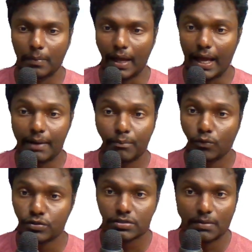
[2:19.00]
And
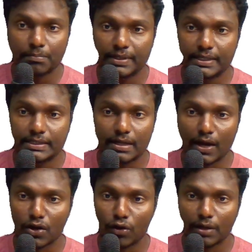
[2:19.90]
most companies
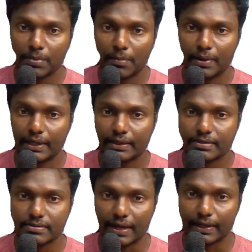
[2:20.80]
are not implementing
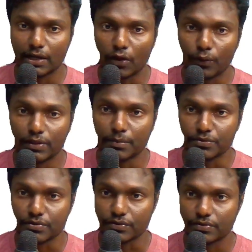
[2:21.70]
this right now in the
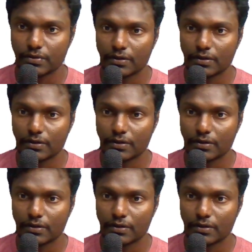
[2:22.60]
business.